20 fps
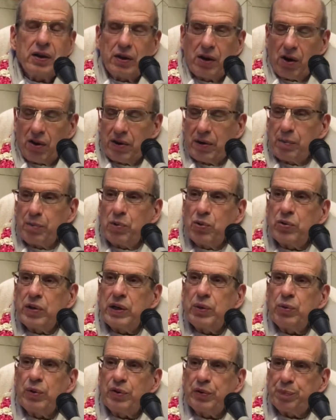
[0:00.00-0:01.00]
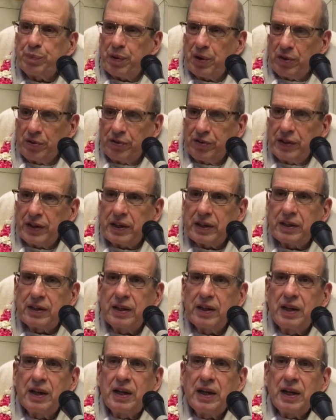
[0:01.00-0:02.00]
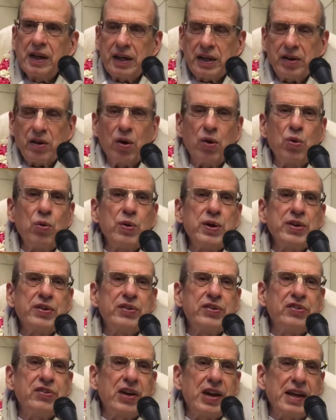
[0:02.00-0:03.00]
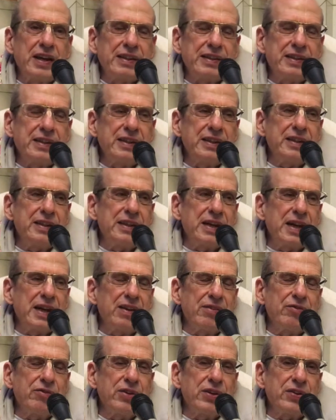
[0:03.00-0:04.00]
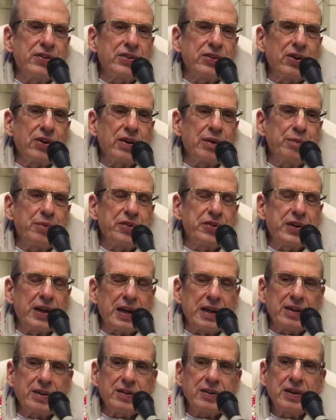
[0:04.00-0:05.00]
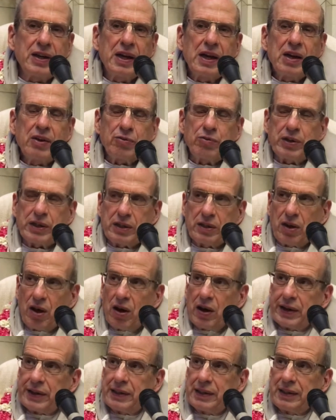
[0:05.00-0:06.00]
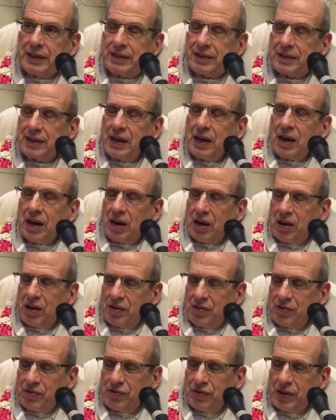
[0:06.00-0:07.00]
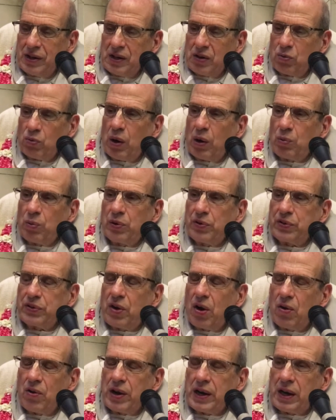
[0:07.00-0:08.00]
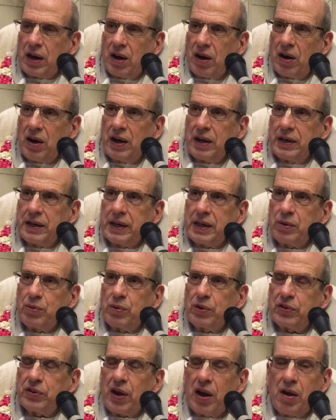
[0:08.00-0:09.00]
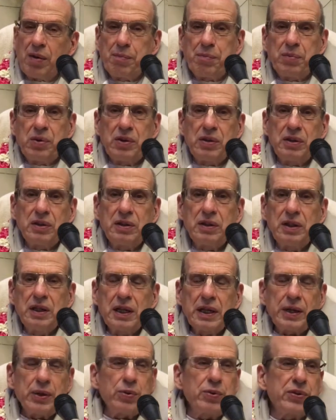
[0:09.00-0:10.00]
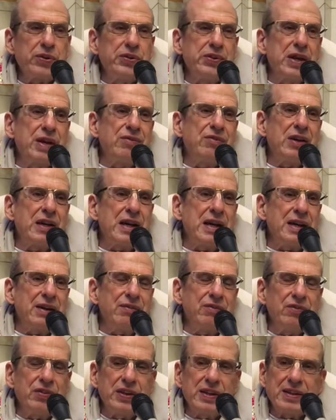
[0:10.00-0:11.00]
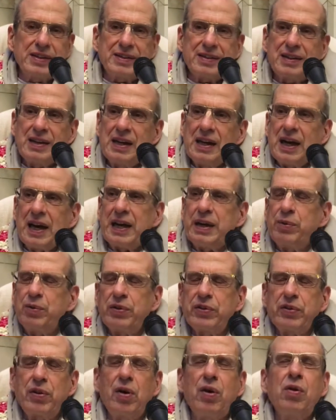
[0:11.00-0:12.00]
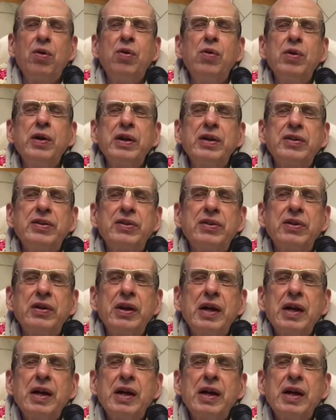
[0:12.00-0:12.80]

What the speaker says: Narada Muni was perfect. He always chanted in every circumstance, regardless of what was going on. He was humble, he was never envious, and he was always